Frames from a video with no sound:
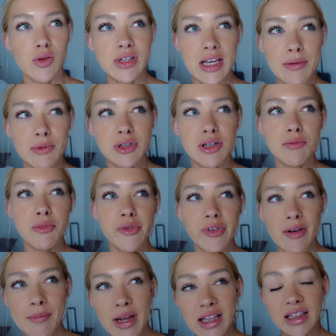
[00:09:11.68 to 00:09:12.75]
was able to move
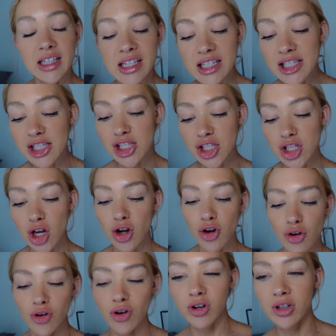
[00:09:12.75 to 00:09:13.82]
up my lease.
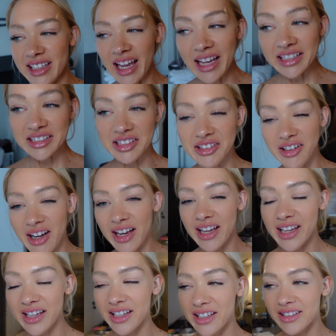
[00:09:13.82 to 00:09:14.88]
So yeah, so
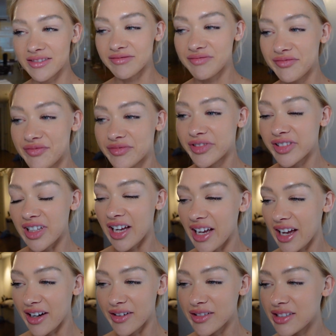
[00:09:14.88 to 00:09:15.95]
I fly
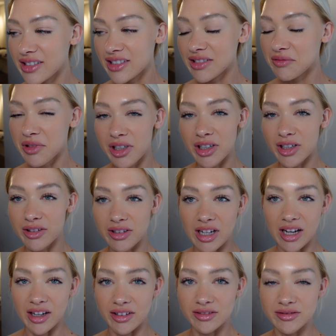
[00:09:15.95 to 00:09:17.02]
out tomorrow
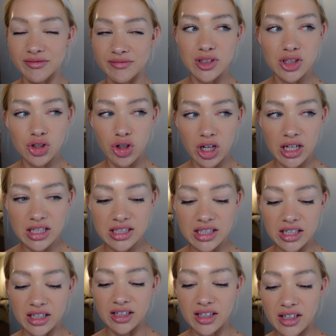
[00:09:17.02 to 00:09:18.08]
now. It's
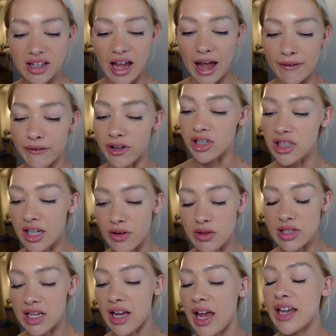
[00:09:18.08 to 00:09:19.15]
crazy. At first I was
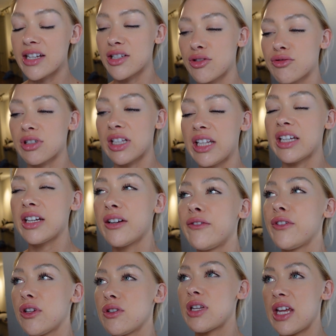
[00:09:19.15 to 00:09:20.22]
like, I just really need a
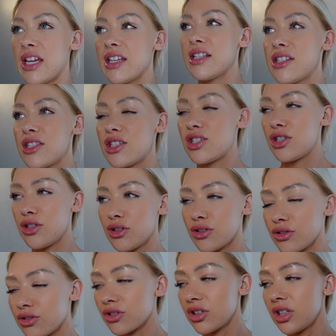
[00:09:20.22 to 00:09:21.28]
few days to